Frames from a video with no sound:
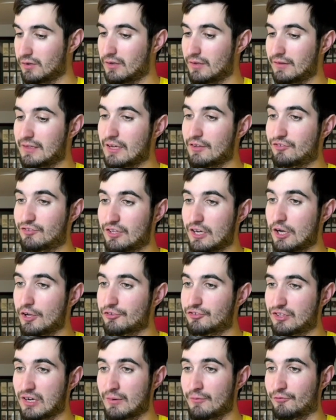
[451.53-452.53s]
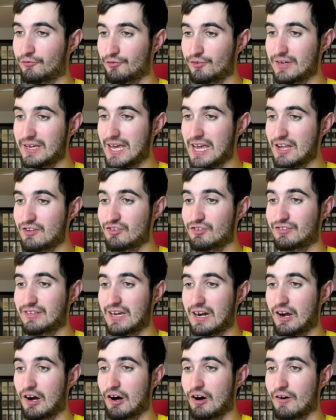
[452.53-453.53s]
There's still some free agents
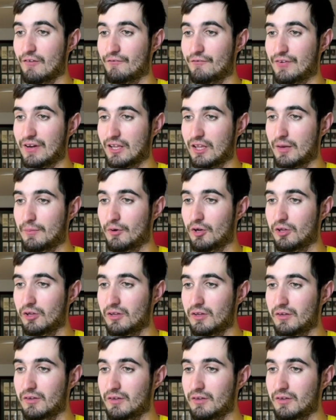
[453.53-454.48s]
that are available.